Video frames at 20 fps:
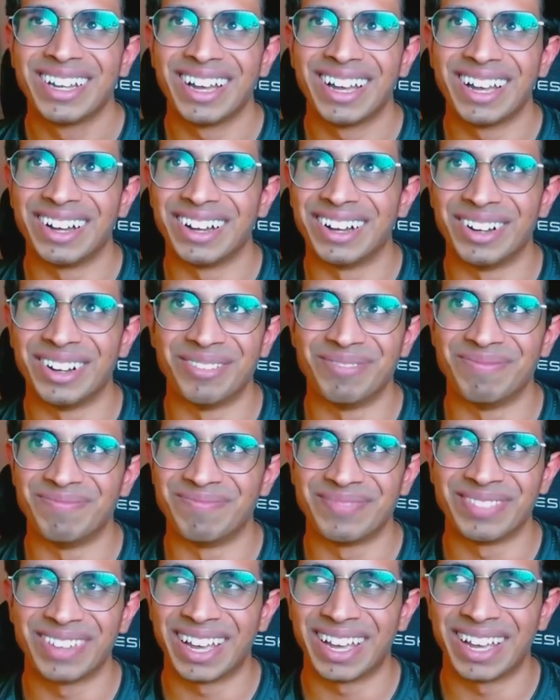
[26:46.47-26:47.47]

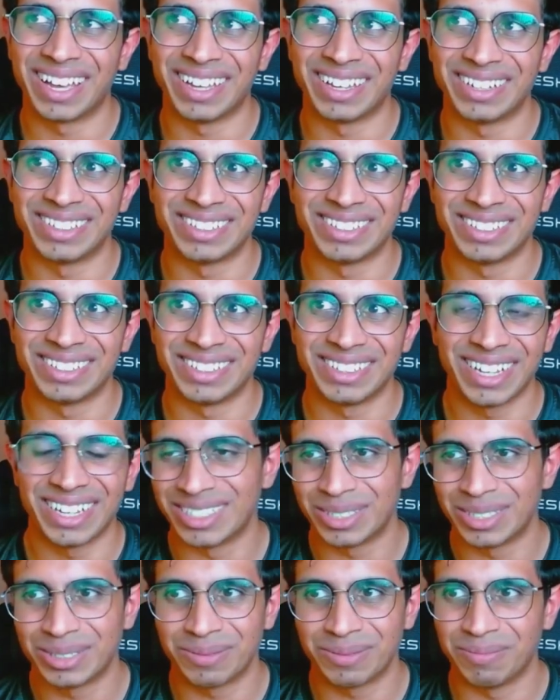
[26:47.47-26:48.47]
Um, and yeah,
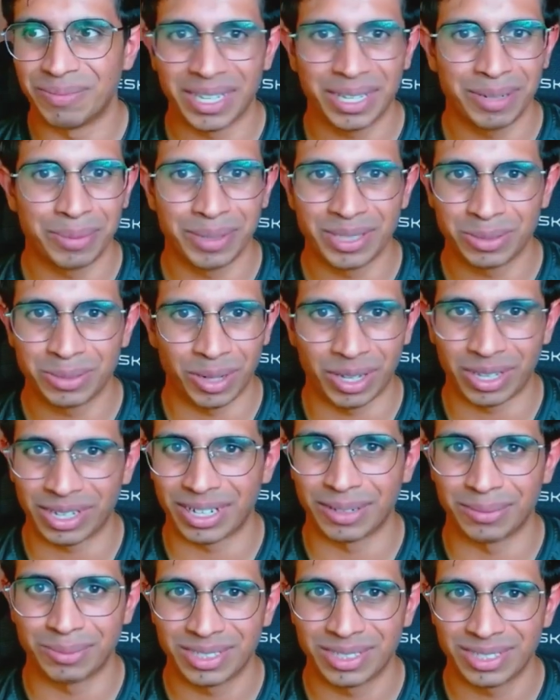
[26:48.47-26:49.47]
just make a bunch of
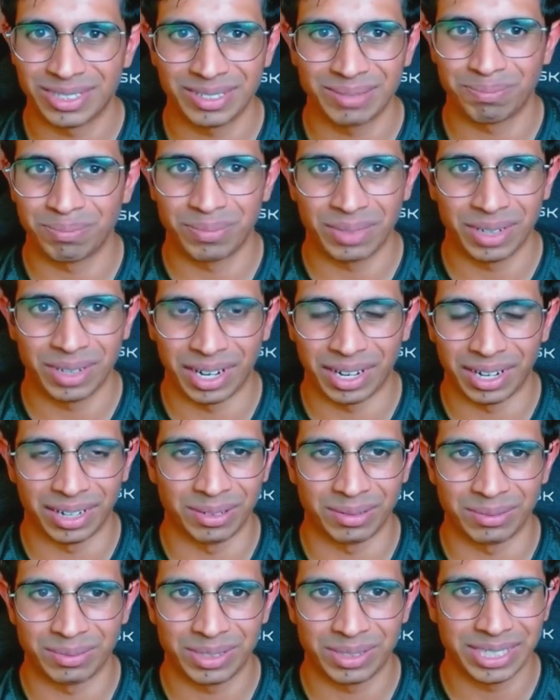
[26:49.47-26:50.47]
mockups,
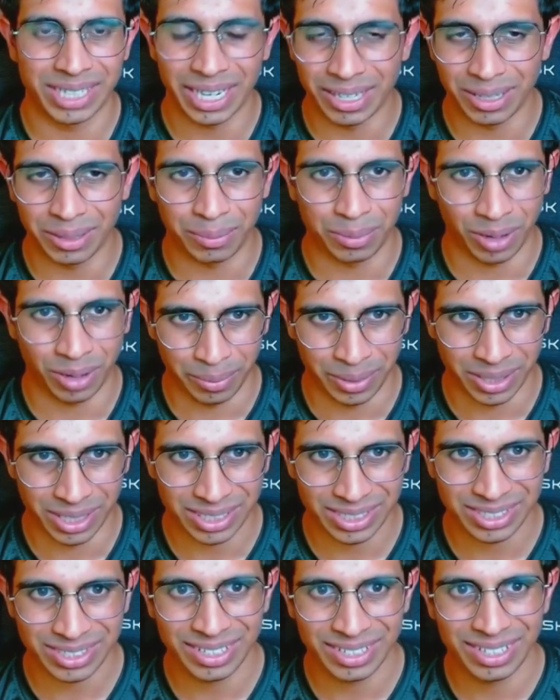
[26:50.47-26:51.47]
uh, state the
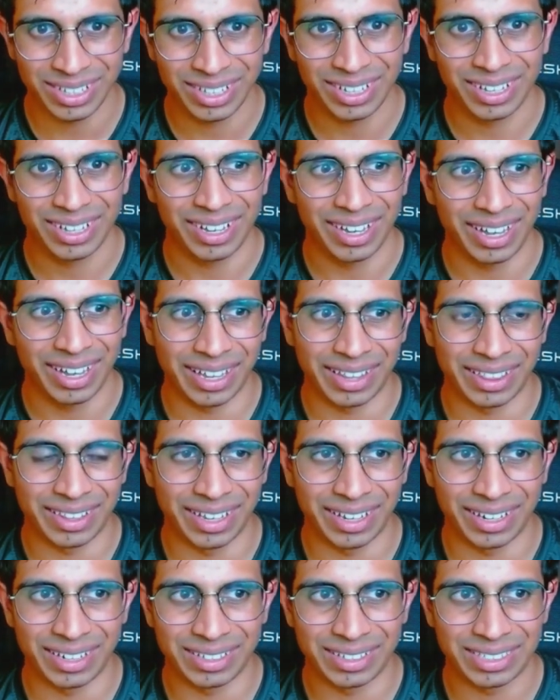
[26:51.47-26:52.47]
promise, and
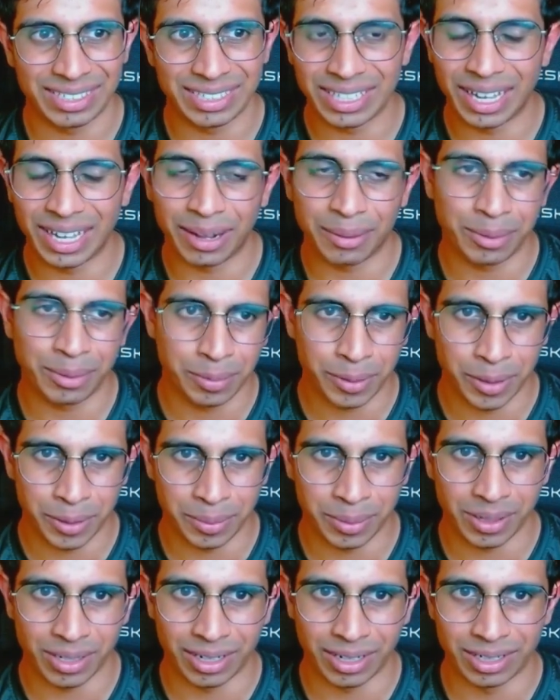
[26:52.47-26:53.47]
then see how many
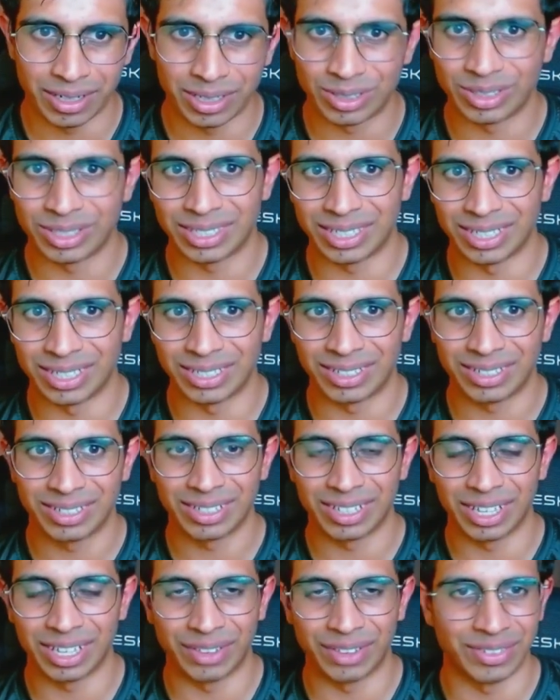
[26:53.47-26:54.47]
people are interested,
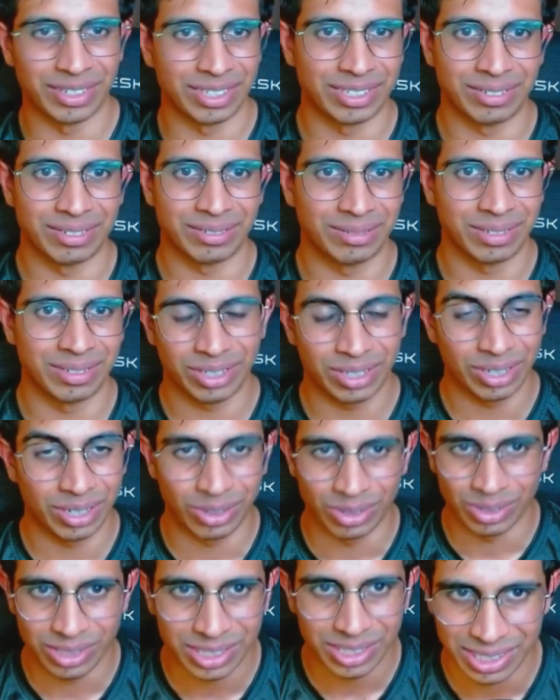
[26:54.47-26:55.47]
even you
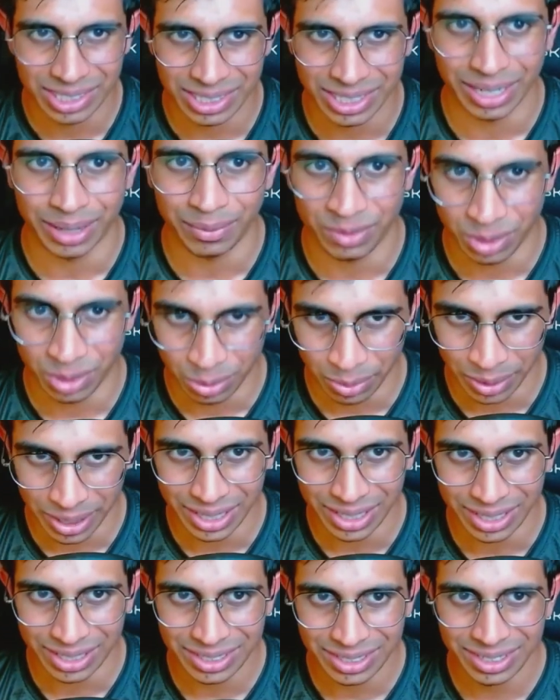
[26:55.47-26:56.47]
know, just to sign up for a wait
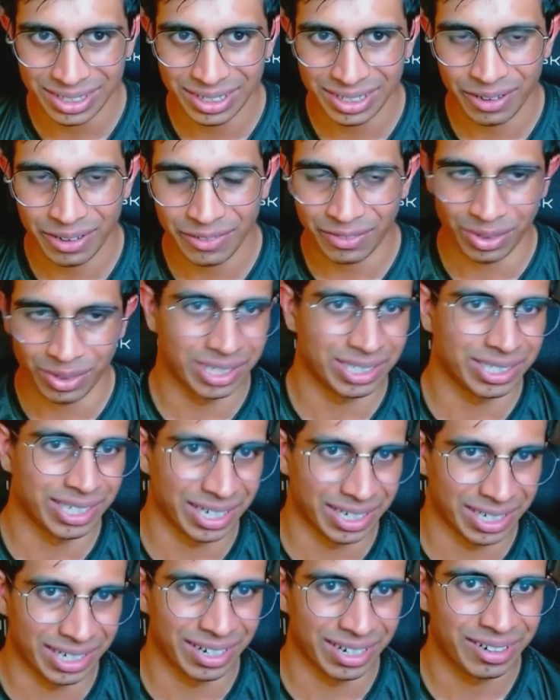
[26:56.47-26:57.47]
list for this
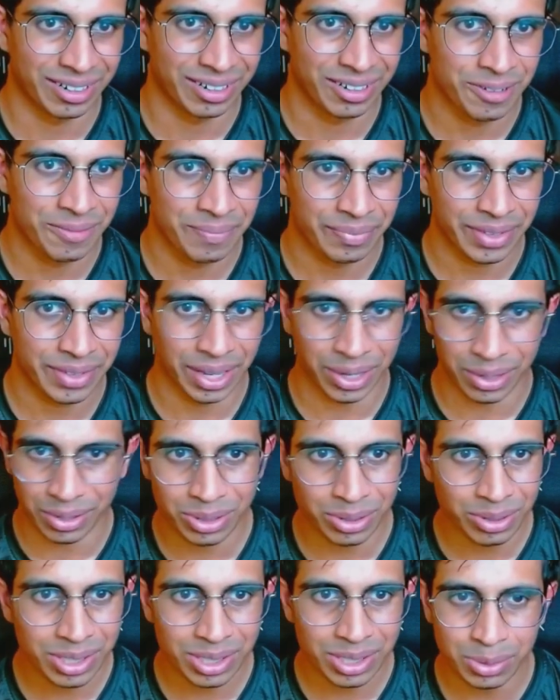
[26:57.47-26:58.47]
idea. And you can
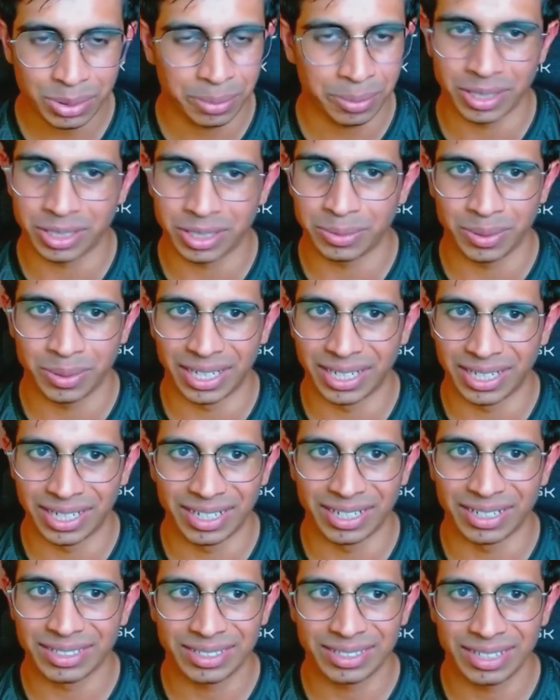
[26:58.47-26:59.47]
do this with multiple
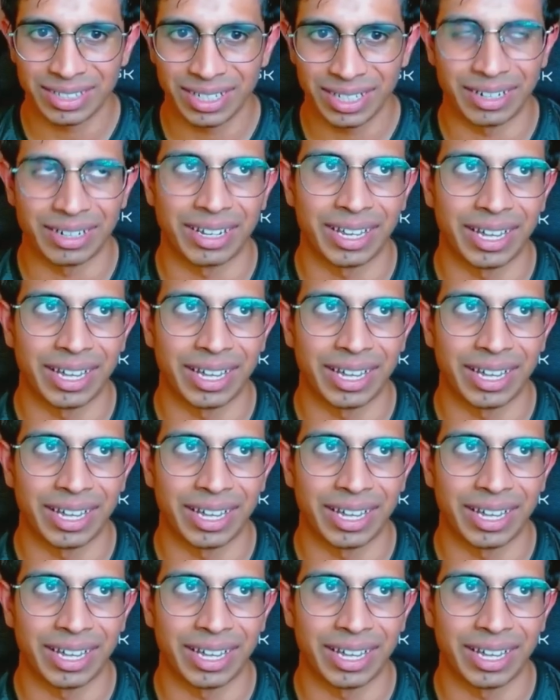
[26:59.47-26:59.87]
ideas and